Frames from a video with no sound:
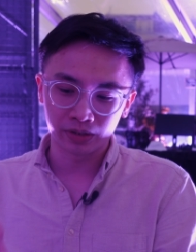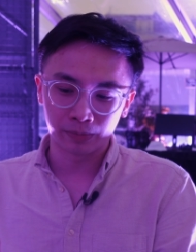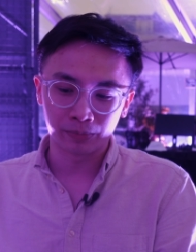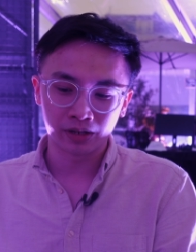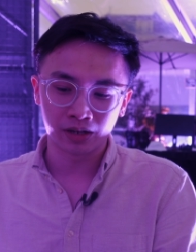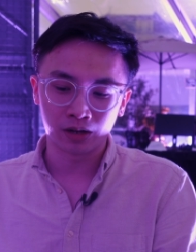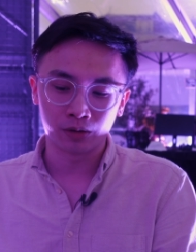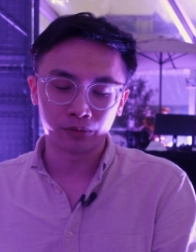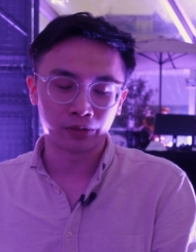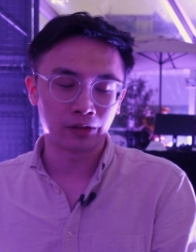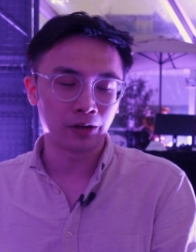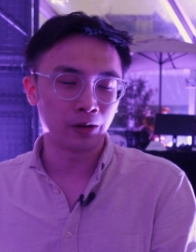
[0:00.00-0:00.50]

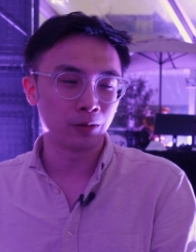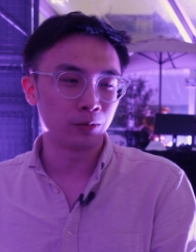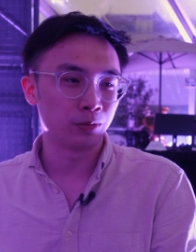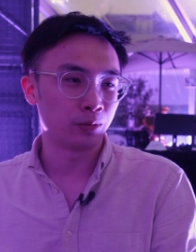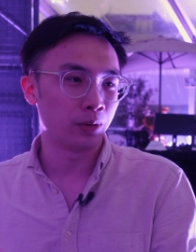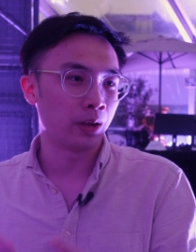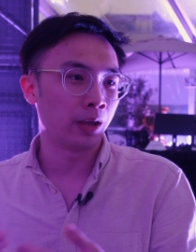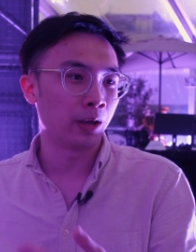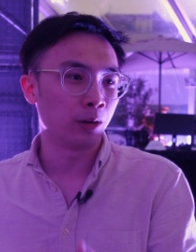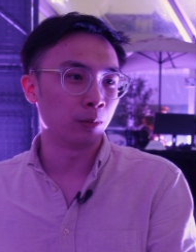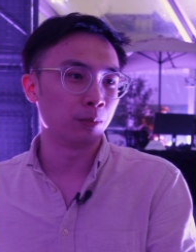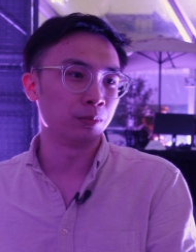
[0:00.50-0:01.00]
something out there
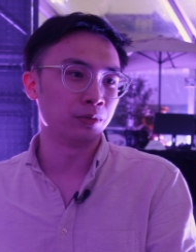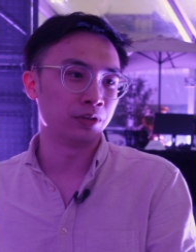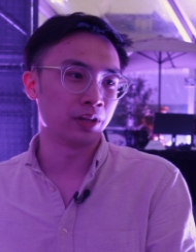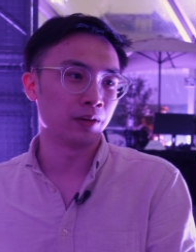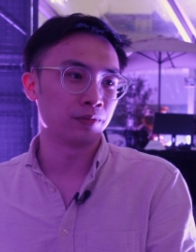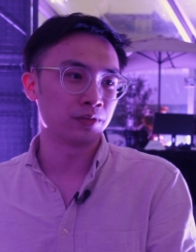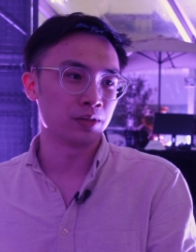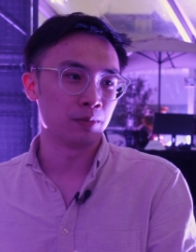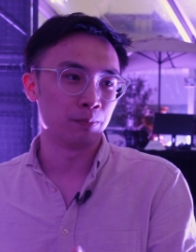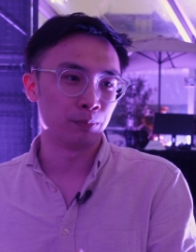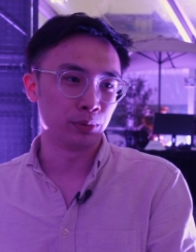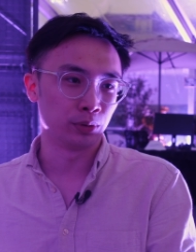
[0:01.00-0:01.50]
to help
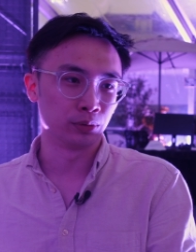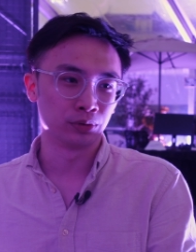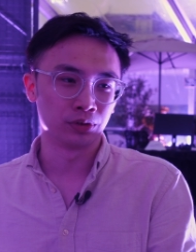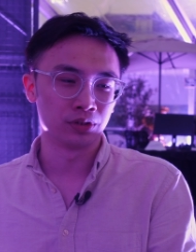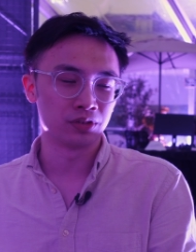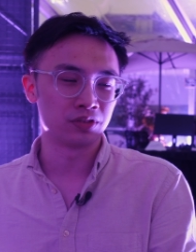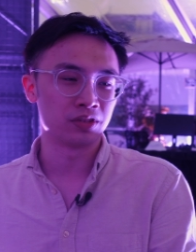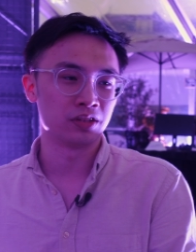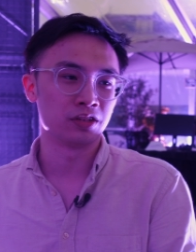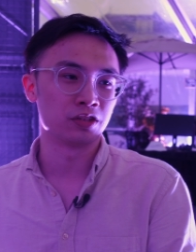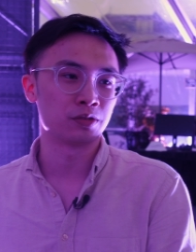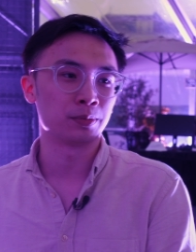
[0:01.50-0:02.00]
devs and
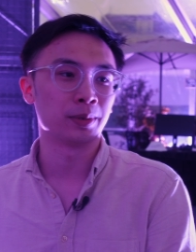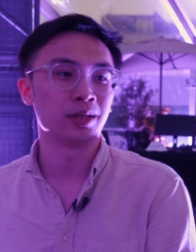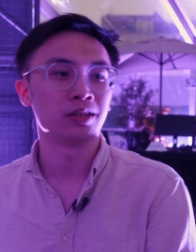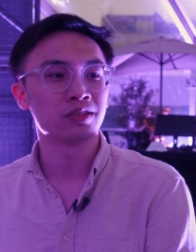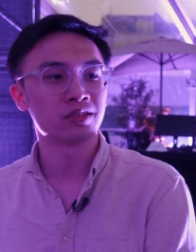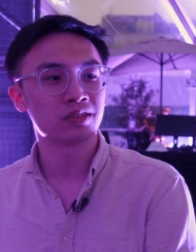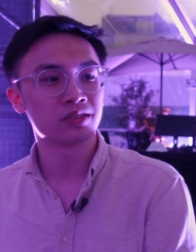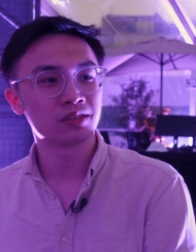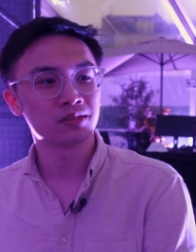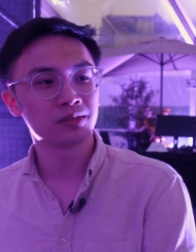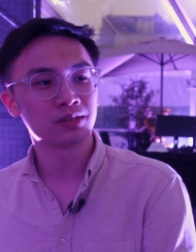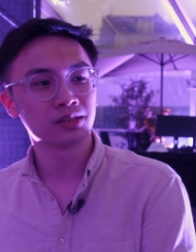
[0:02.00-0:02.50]
builders in
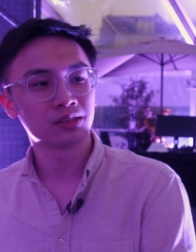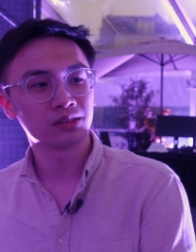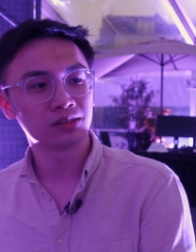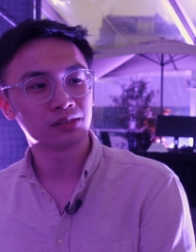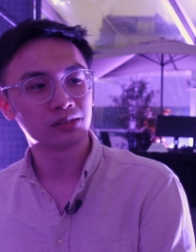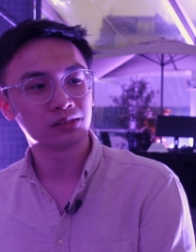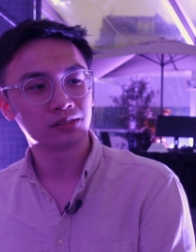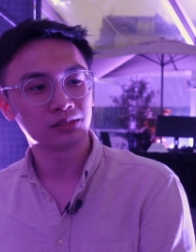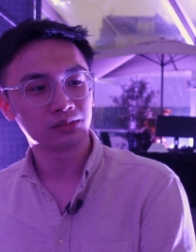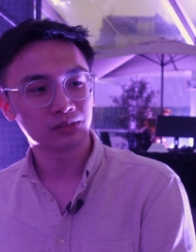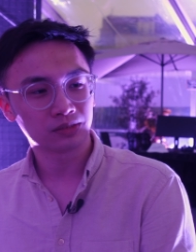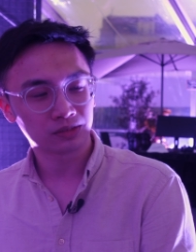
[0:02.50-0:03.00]
space.
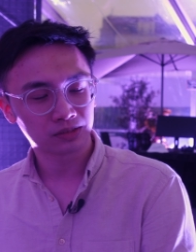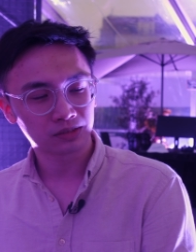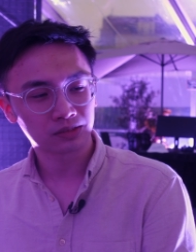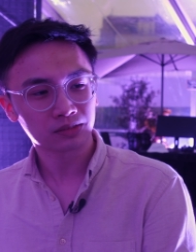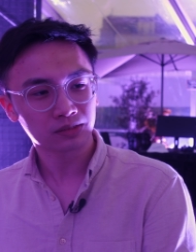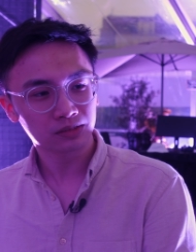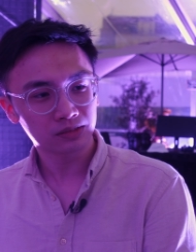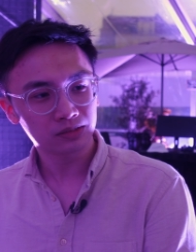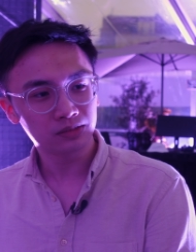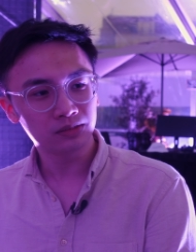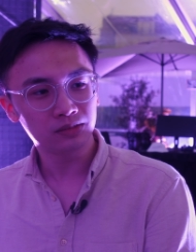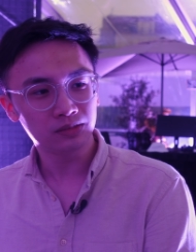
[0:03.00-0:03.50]
Yeah,
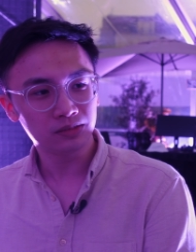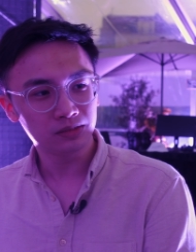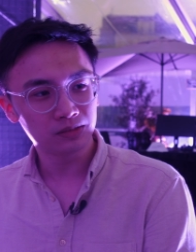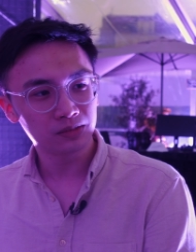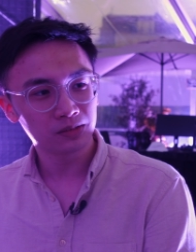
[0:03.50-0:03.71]
I see.